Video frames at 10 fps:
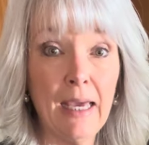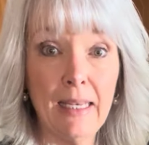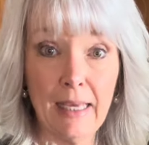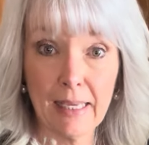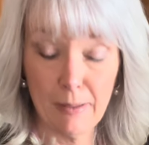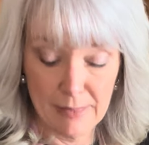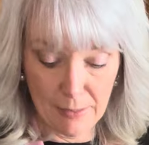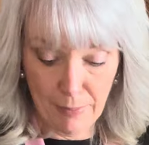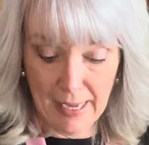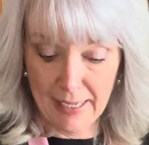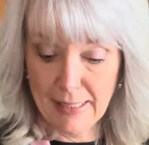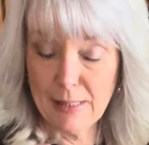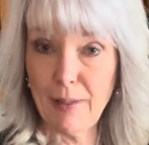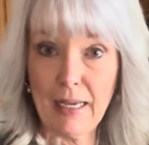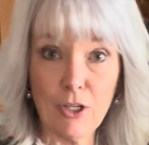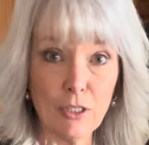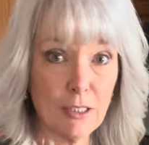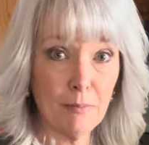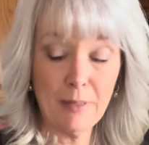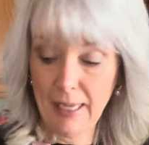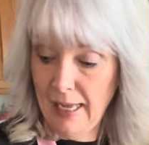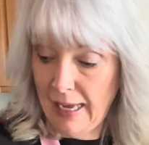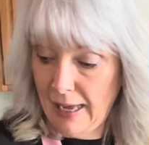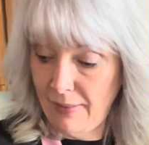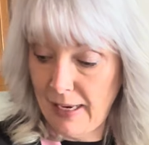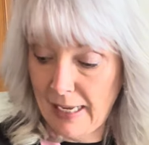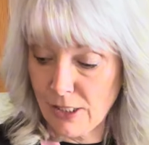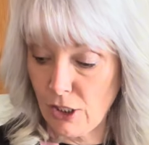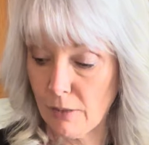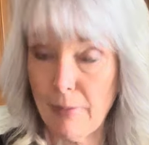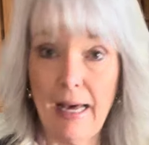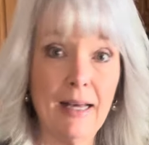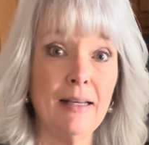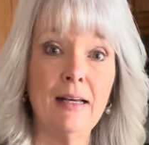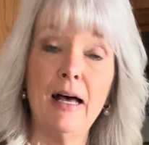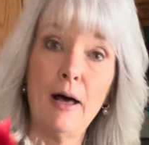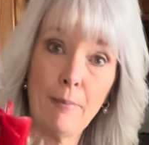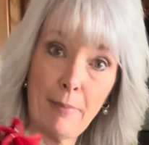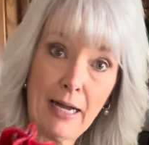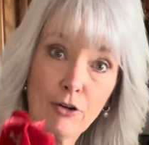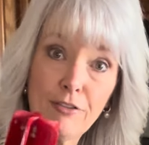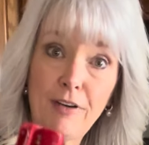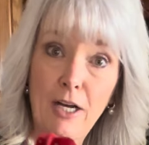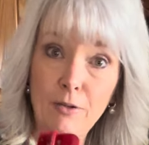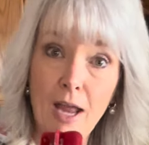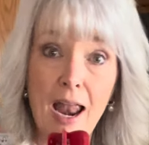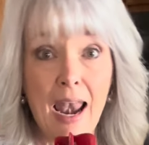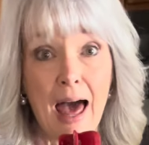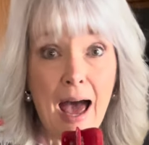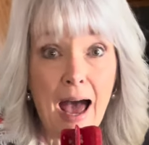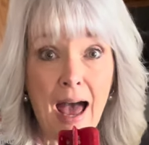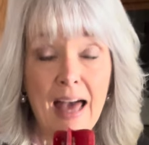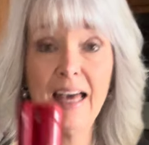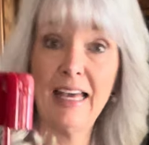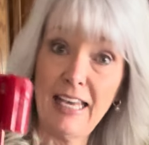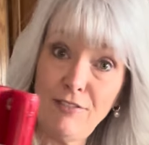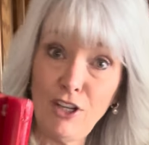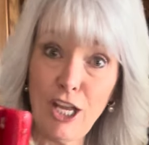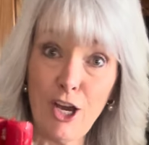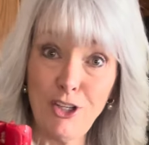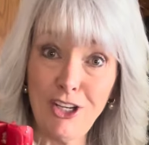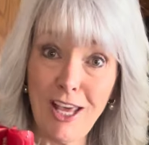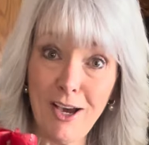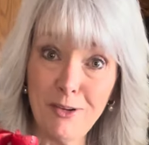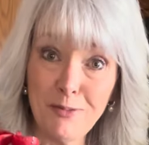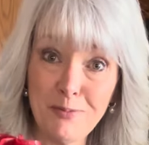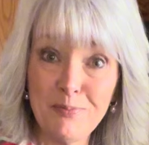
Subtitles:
It comes in patties, but I cooked them, and then I took my microphone, if you know, you know,